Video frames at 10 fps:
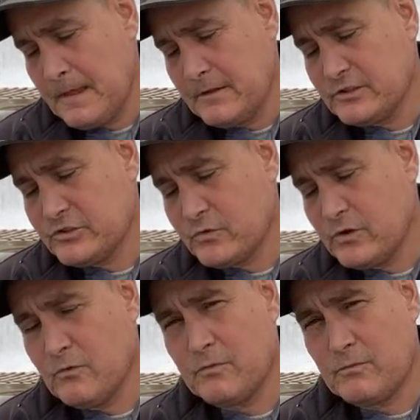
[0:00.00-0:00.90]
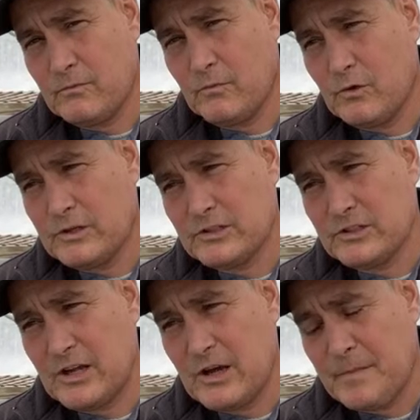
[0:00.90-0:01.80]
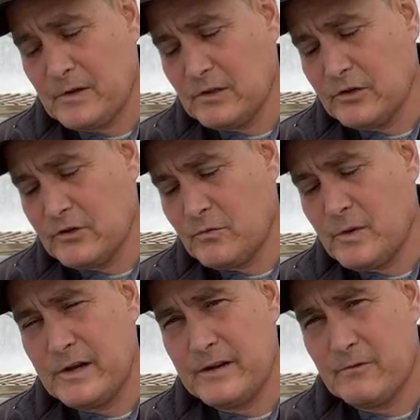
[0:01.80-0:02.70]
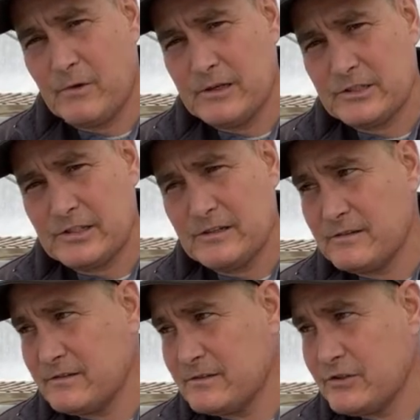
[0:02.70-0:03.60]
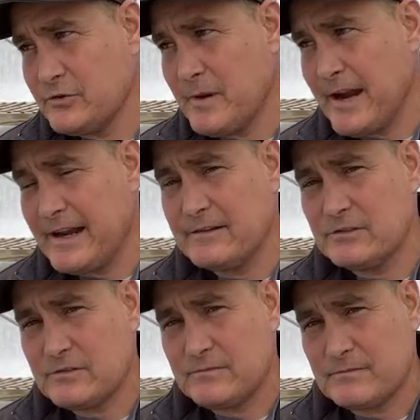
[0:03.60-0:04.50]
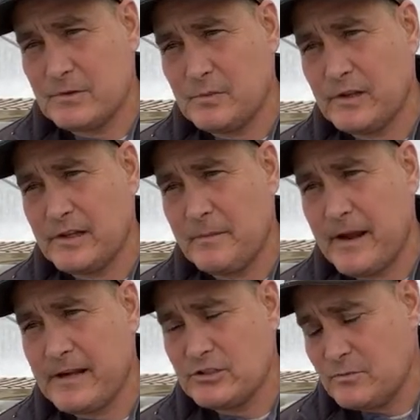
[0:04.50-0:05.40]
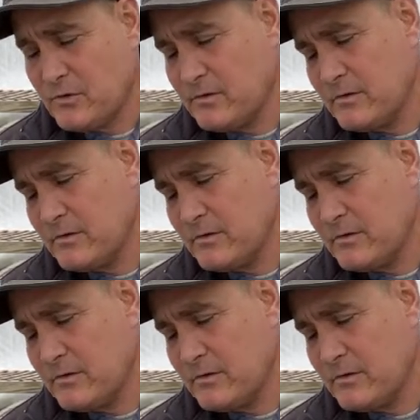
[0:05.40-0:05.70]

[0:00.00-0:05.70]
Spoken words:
The soil was up a little, but it wasn't too bad. It was completely manageable.